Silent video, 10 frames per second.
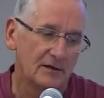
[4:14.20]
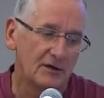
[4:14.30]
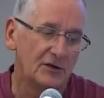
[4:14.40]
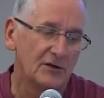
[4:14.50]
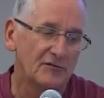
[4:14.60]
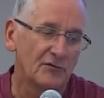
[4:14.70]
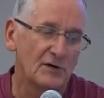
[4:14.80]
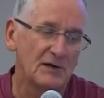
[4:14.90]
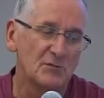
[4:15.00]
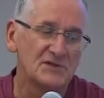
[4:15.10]
Hugh de
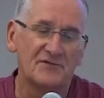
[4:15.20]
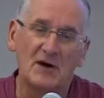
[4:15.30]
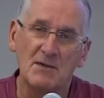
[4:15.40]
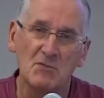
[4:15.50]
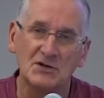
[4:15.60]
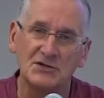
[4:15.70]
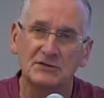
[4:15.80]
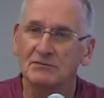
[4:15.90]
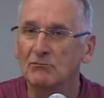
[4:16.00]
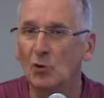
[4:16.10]
Varine was very
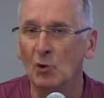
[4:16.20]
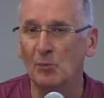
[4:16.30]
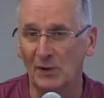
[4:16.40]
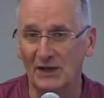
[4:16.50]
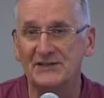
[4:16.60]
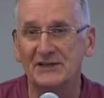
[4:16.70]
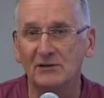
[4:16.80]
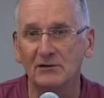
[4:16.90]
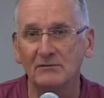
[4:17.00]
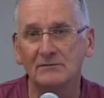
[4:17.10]
much more
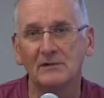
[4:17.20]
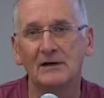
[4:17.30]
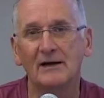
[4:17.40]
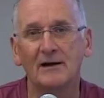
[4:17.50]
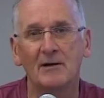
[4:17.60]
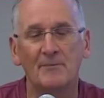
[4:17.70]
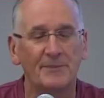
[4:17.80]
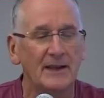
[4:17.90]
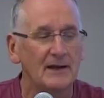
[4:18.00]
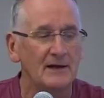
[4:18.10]
political,
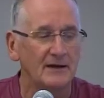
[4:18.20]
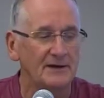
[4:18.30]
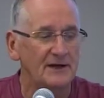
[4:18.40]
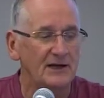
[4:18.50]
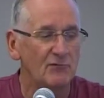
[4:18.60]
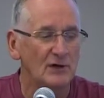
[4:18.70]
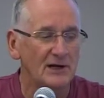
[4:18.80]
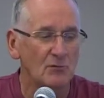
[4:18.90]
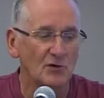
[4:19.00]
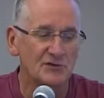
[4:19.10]
um, and he
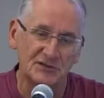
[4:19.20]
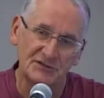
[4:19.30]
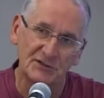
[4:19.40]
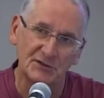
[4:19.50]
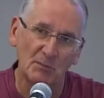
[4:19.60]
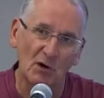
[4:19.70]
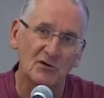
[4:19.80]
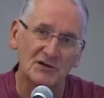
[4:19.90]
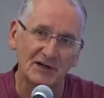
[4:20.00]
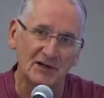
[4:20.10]
really wanted to
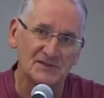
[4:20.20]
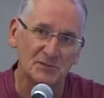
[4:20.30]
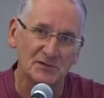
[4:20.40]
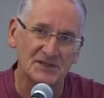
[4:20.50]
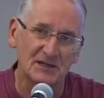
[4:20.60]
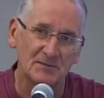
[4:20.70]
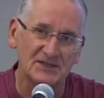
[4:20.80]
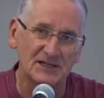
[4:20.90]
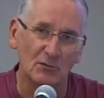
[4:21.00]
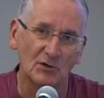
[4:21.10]
democratize
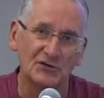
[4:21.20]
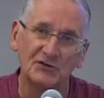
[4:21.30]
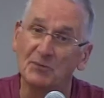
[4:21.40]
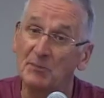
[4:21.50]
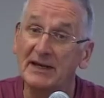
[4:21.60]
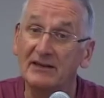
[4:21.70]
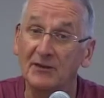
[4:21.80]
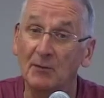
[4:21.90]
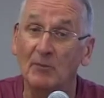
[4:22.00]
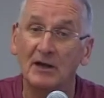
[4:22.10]
museums. He wanted to make
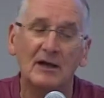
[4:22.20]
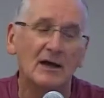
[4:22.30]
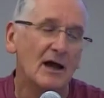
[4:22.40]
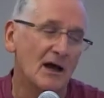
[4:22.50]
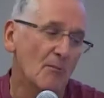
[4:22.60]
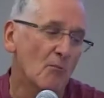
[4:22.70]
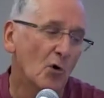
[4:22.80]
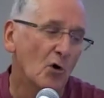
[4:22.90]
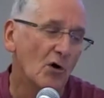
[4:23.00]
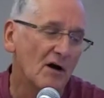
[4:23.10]
them uh,
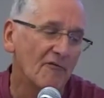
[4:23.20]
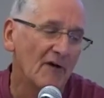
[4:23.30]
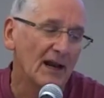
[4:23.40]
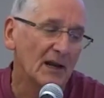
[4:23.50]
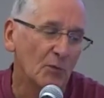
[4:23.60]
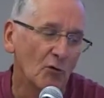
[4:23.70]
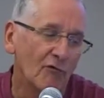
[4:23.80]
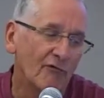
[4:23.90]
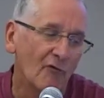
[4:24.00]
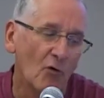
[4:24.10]
more available
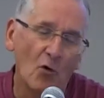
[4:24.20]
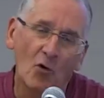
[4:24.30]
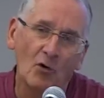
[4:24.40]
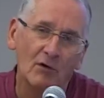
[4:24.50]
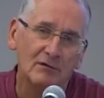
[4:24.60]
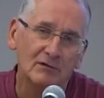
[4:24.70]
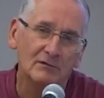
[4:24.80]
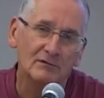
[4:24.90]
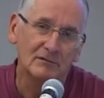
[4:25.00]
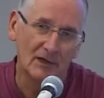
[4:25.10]
for
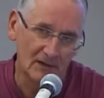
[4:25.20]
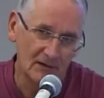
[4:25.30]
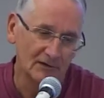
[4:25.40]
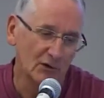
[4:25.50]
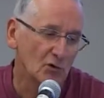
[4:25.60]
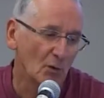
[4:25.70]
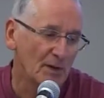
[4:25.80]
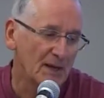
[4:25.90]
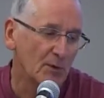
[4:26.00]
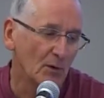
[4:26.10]
uh, local
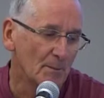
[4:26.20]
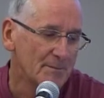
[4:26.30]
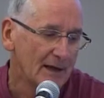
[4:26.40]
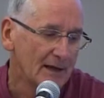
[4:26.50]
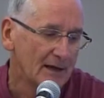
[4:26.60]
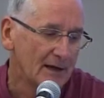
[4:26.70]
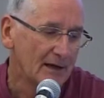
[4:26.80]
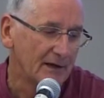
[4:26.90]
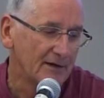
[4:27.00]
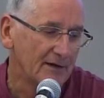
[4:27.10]
people.
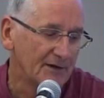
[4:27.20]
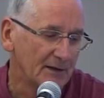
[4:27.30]
And...